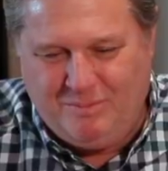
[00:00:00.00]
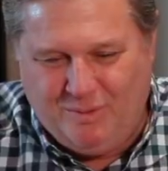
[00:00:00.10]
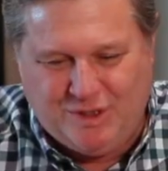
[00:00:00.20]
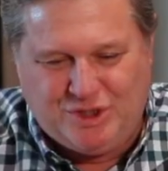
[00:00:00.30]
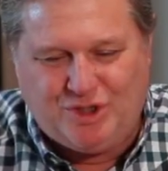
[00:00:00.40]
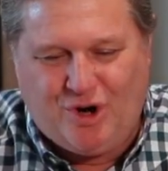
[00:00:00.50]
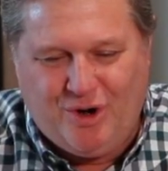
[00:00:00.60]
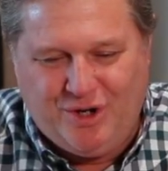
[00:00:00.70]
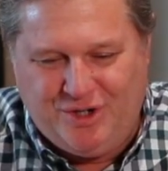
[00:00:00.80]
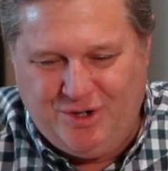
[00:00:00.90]
What
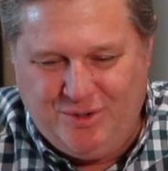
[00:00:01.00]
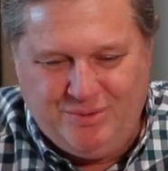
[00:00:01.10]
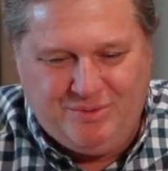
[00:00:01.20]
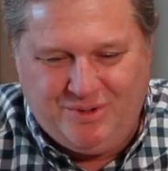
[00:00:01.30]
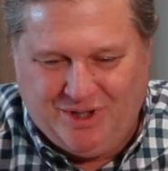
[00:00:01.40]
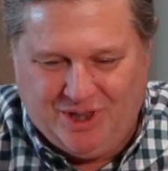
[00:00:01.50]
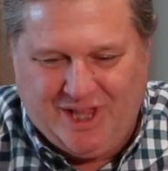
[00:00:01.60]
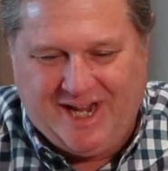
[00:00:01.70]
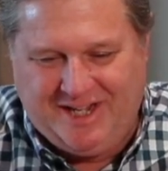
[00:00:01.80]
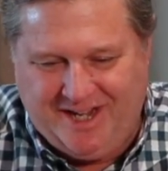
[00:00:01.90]
started you
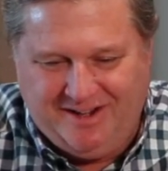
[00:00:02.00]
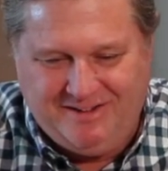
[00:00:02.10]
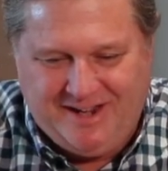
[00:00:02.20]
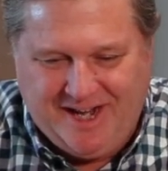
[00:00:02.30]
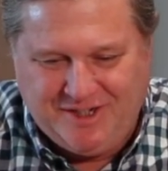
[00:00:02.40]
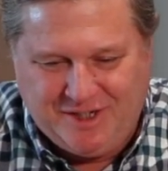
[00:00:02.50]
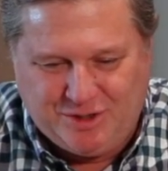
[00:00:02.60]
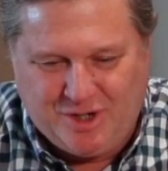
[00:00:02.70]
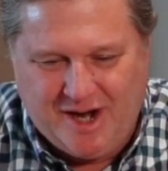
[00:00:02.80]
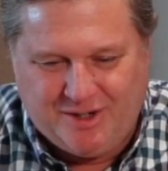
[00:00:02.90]
collecting antique
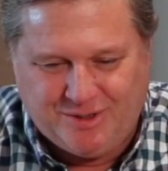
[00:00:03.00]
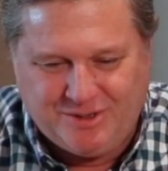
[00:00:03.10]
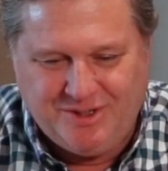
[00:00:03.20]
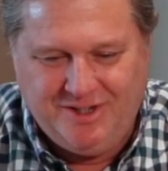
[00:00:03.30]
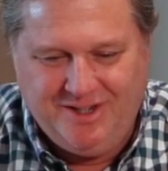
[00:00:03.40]
tractors?